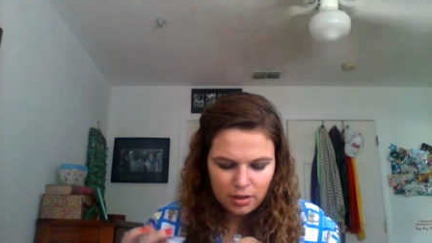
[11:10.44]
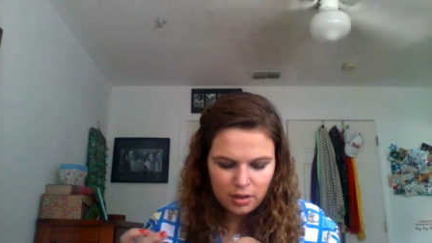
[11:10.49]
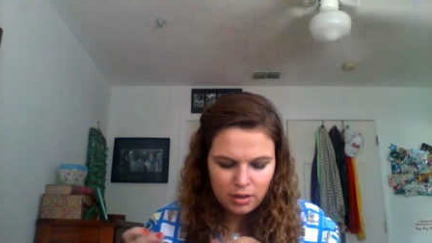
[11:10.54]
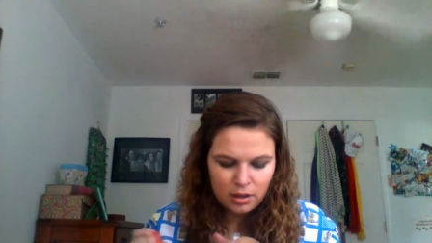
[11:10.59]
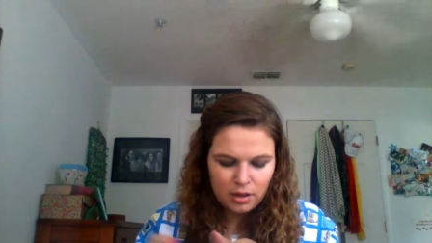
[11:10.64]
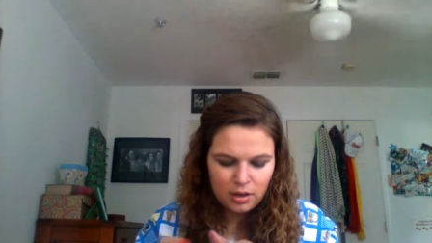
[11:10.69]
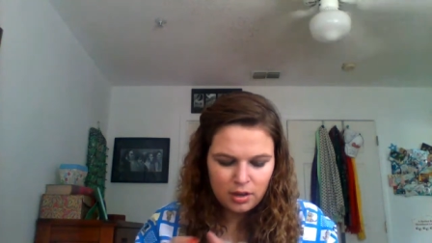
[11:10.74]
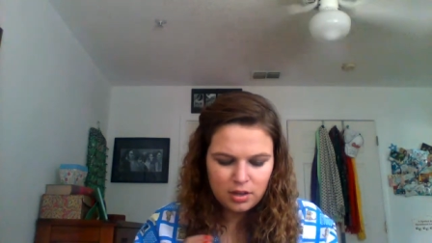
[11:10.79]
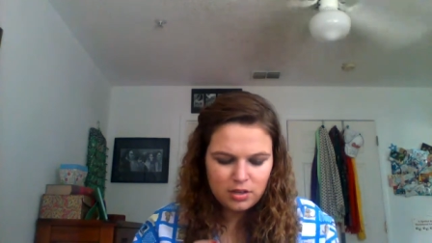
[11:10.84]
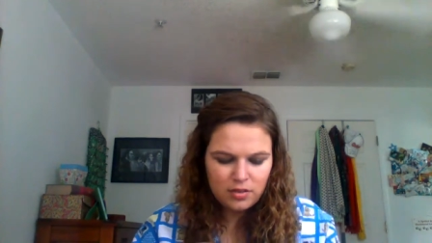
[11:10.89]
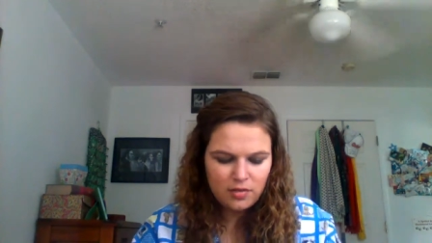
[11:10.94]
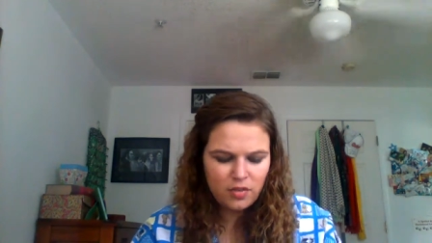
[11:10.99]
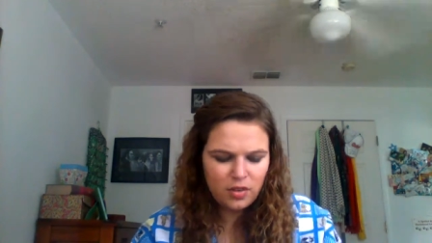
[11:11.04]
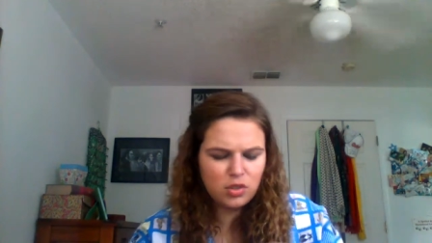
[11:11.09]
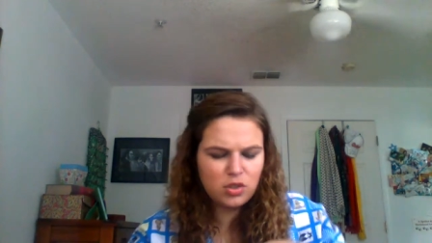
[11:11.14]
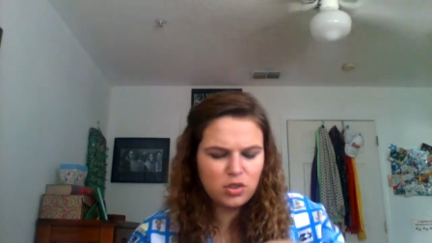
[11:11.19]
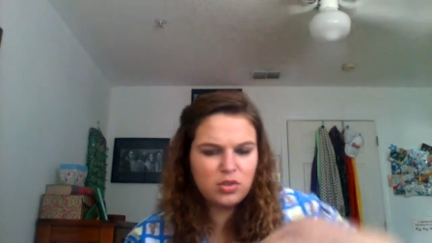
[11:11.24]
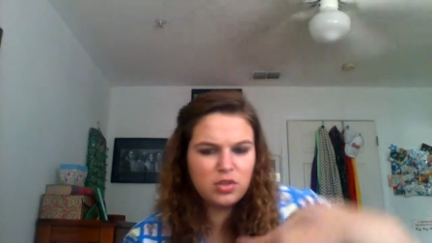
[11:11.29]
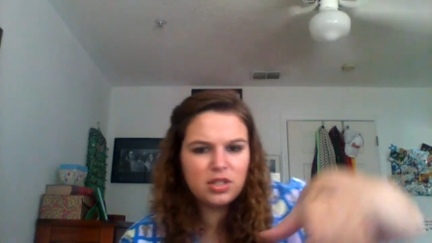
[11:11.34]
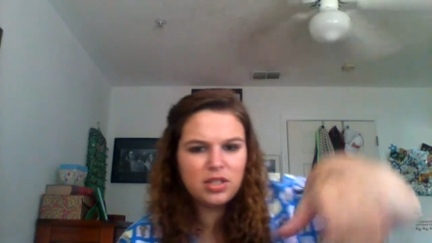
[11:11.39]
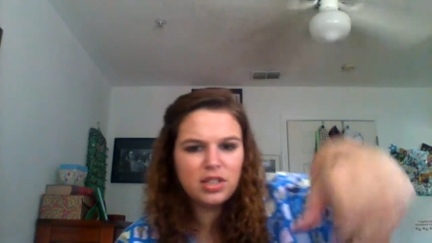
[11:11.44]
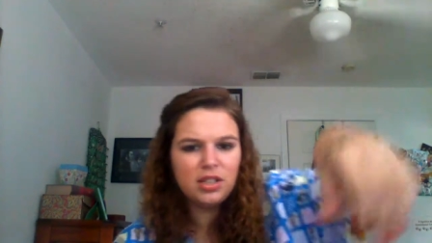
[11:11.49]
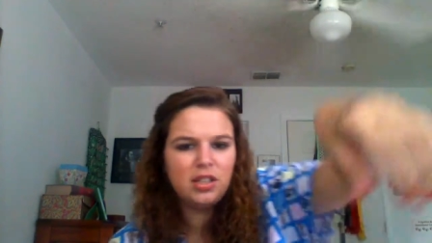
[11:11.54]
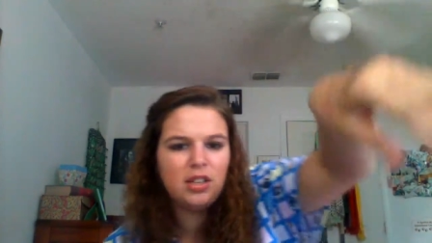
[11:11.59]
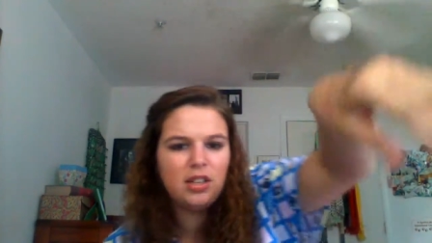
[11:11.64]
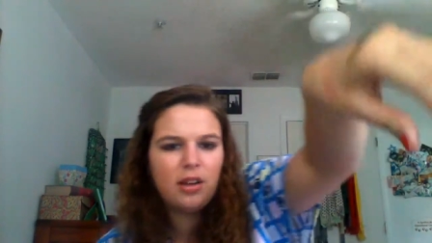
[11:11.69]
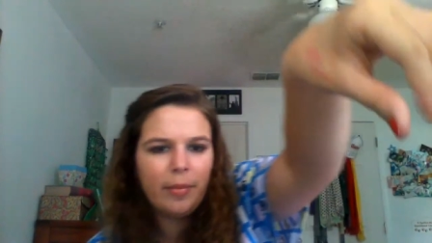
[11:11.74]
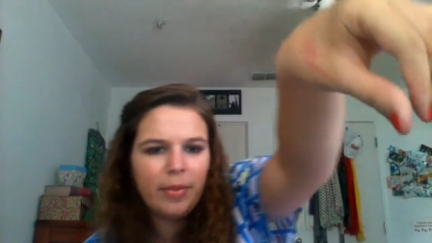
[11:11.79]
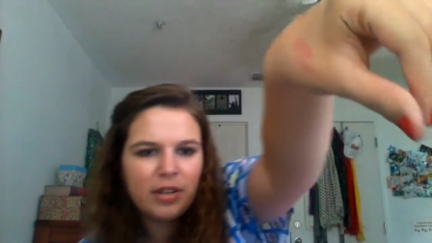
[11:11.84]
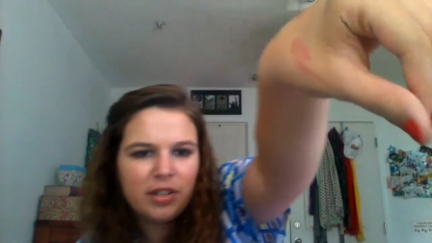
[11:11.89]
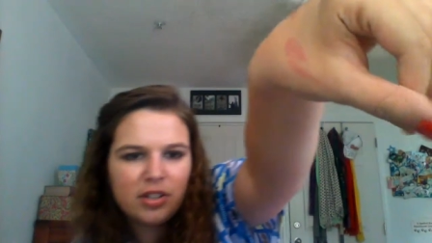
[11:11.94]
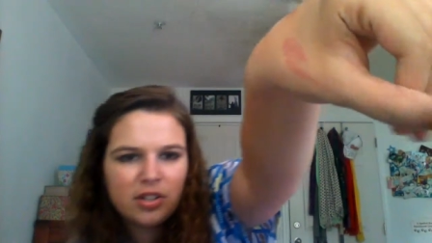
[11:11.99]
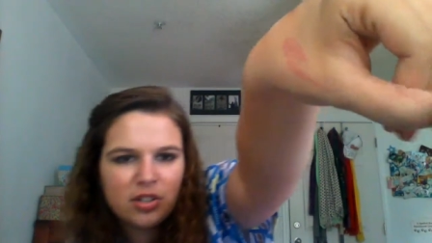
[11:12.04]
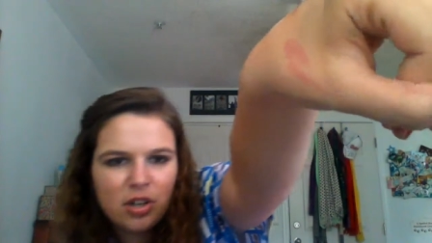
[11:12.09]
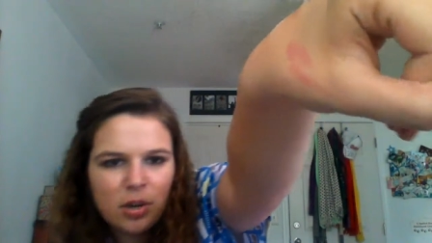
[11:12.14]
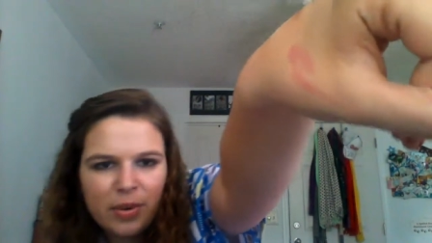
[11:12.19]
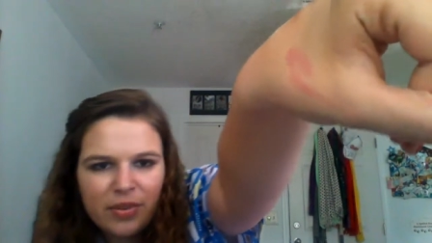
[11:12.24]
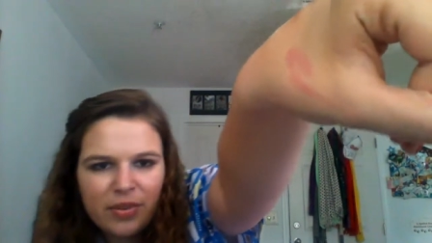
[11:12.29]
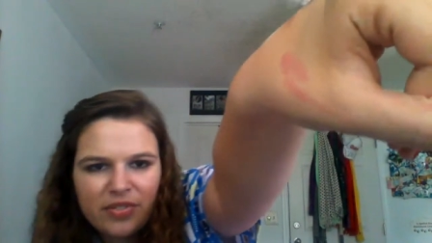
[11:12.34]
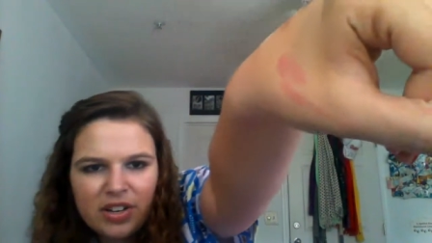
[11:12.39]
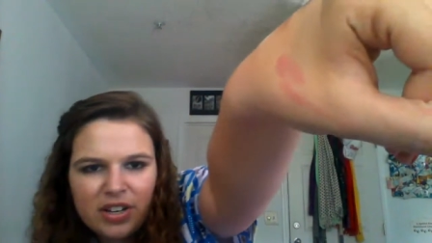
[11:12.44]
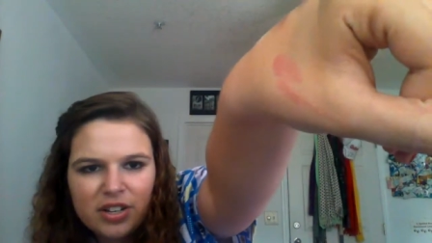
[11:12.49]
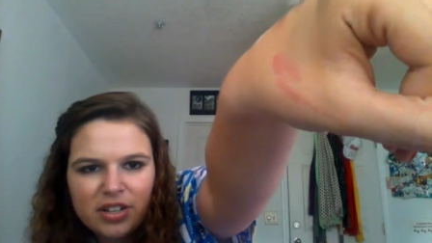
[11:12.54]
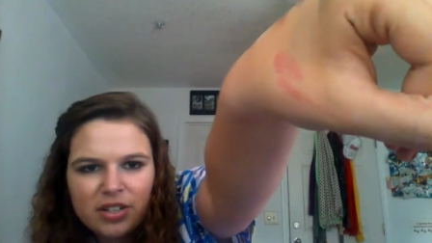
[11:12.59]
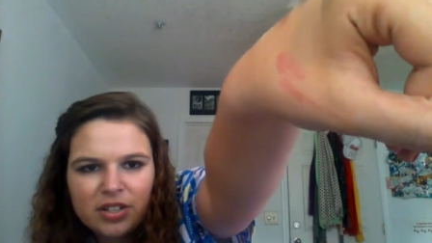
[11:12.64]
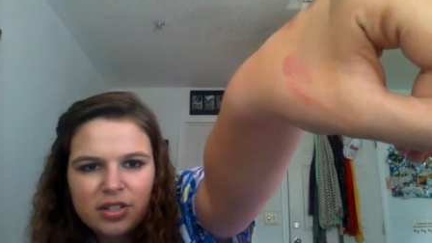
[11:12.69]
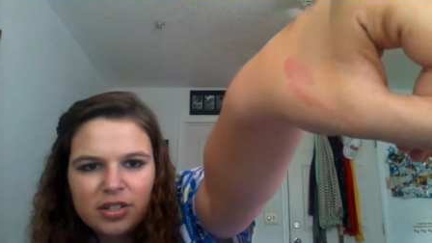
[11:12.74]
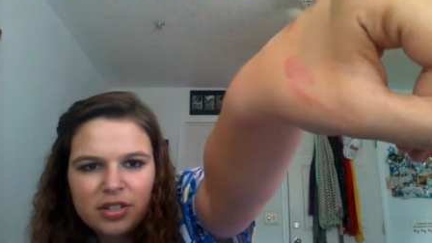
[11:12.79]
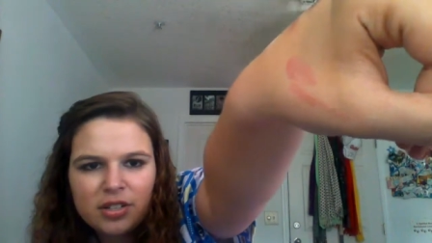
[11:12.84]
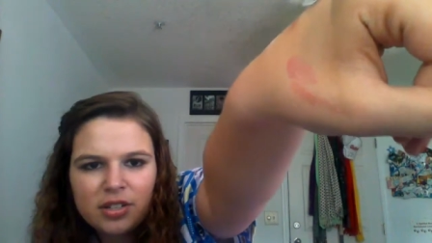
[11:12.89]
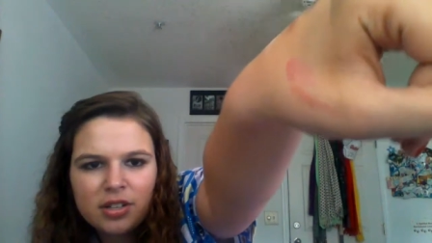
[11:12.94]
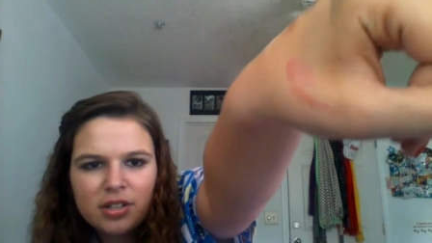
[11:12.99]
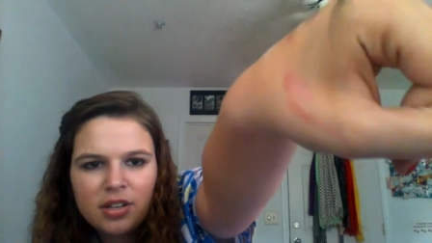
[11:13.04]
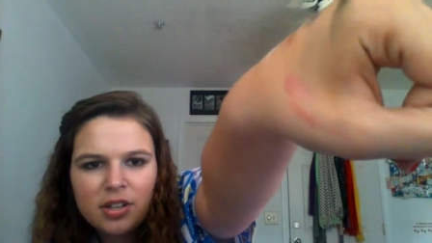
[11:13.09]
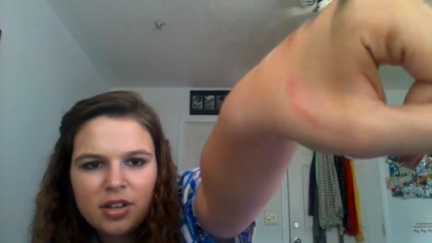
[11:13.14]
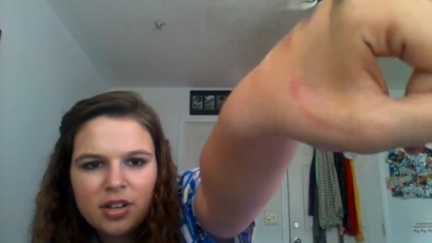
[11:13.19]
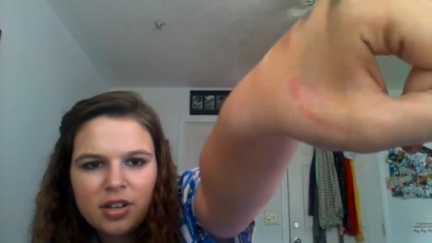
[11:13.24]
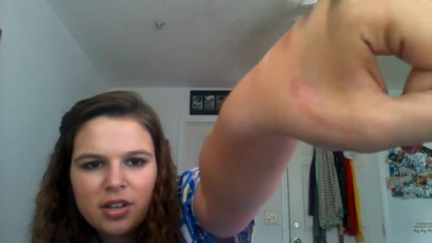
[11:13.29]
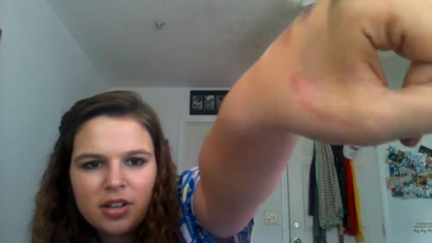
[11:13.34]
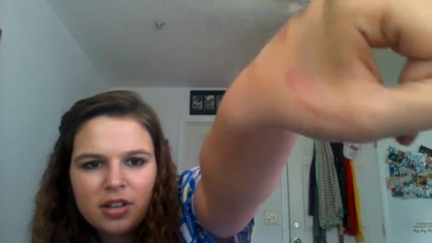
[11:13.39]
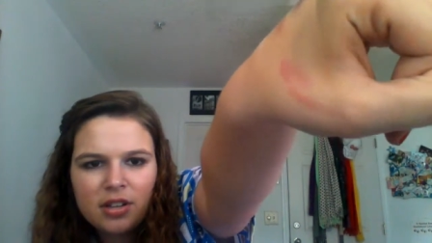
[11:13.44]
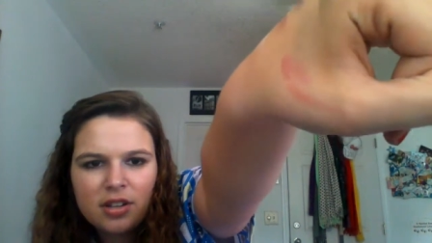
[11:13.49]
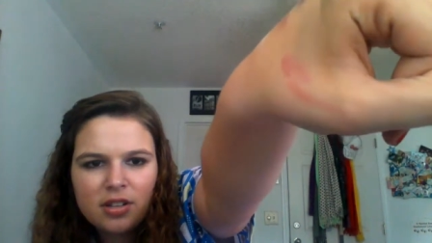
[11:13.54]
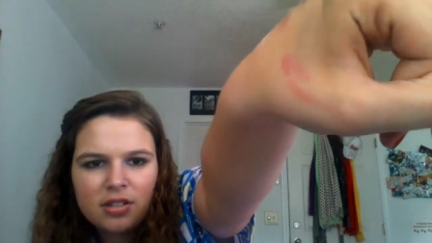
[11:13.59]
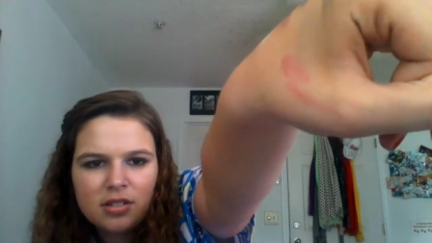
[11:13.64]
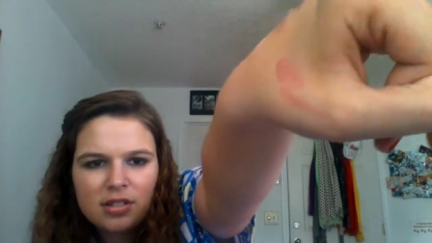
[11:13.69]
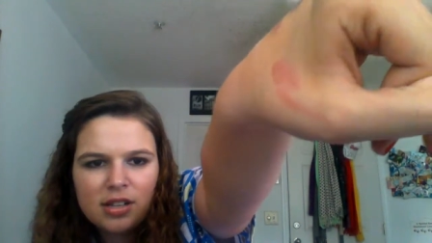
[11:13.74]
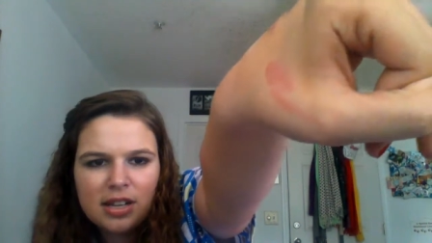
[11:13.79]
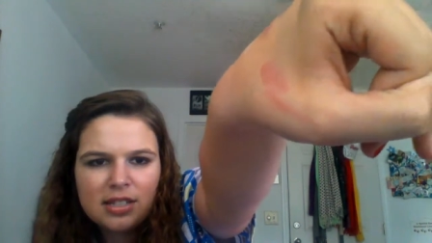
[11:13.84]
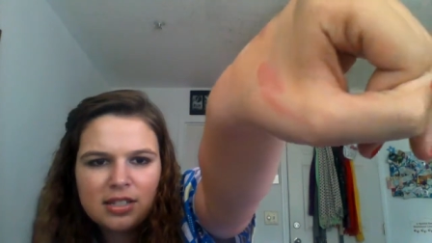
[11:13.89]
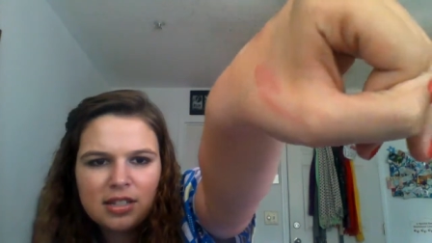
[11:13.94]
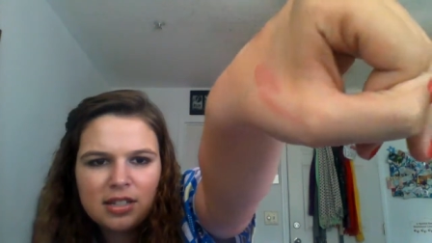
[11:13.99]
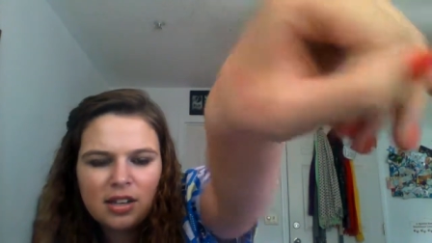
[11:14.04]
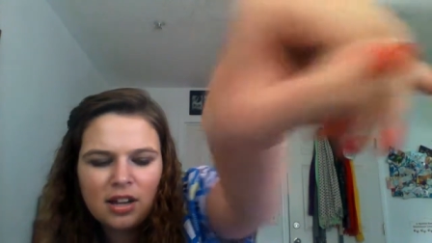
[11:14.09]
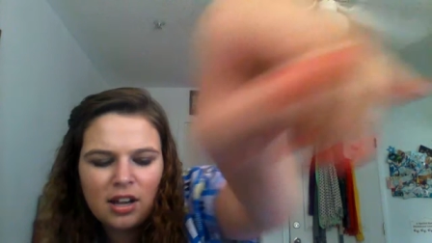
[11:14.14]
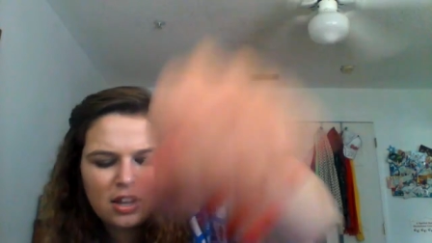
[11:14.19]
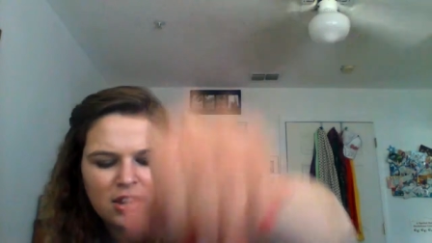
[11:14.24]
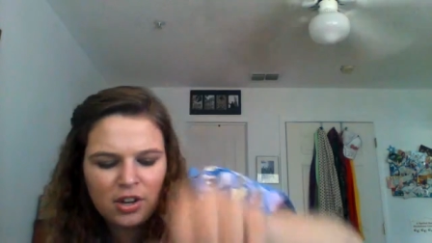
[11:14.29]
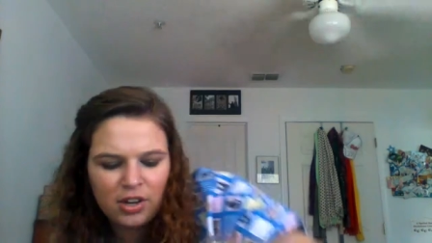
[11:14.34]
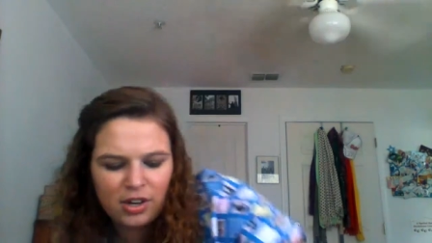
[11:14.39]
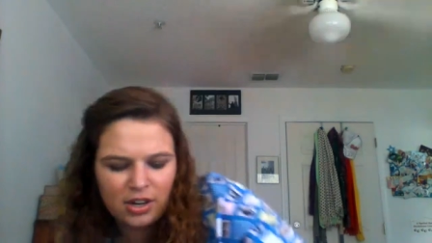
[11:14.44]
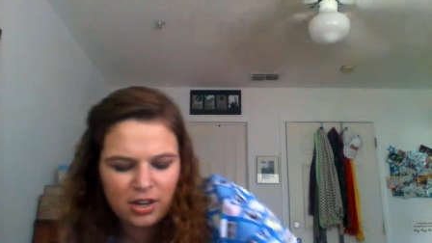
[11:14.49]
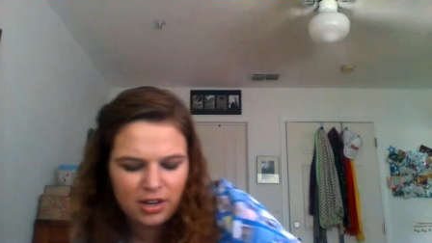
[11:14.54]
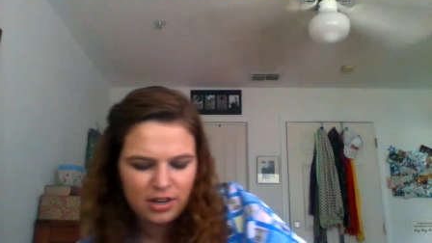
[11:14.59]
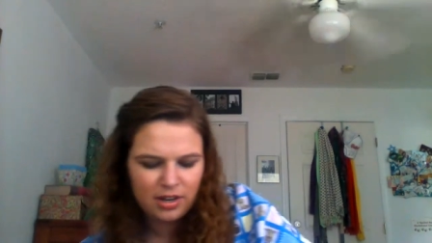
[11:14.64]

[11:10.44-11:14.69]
It doesn't feel too sticky, I mean just on my fingers. So that's the color.